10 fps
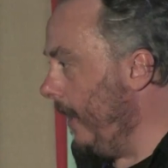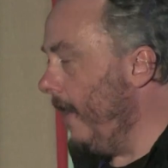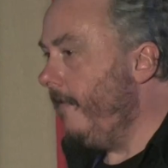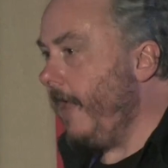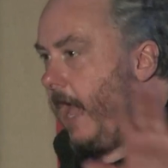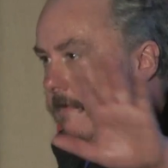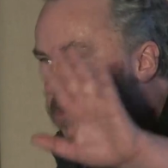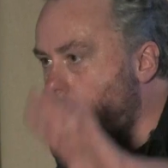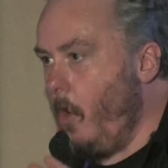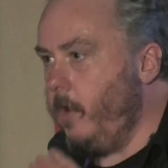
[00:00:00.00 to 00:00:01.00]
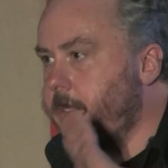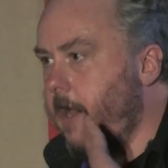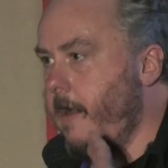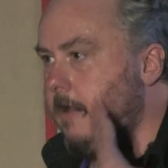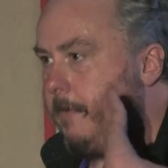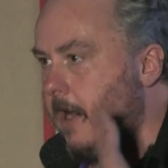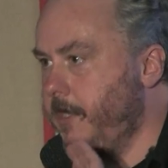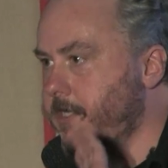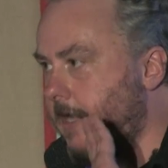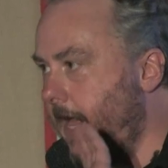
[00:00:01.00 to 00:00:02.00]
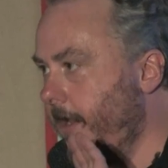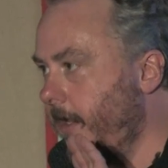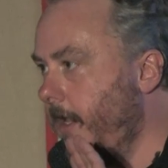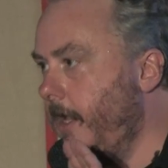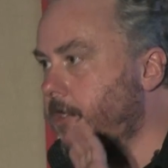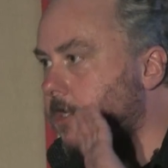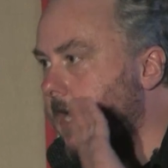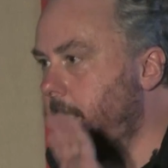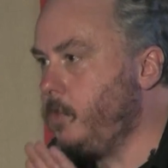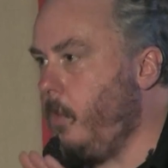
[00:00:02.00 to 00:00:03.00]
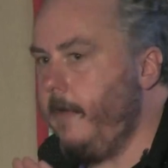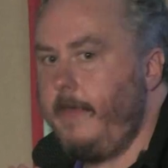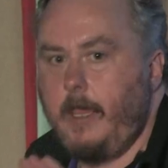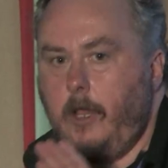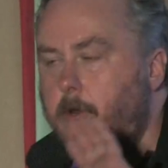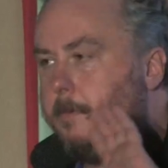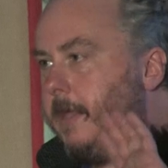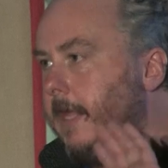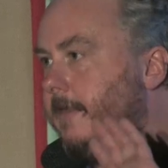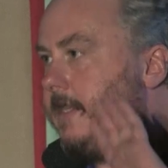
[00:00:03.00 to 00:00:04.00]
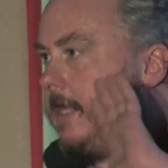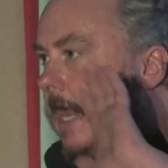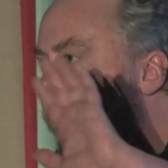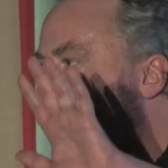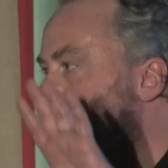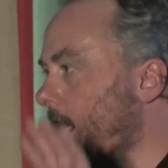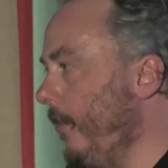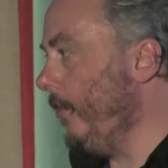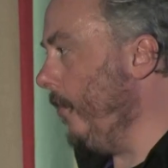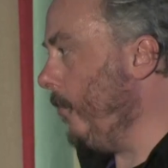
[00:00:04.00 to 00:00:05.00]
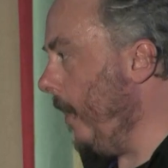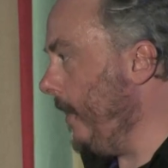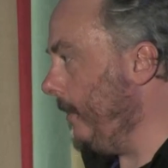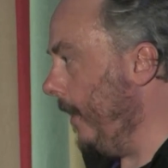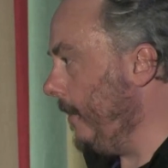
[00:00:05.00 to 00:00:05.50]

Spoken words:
They have no internal personality. So that's why they can repeat the same things that the Third Reich did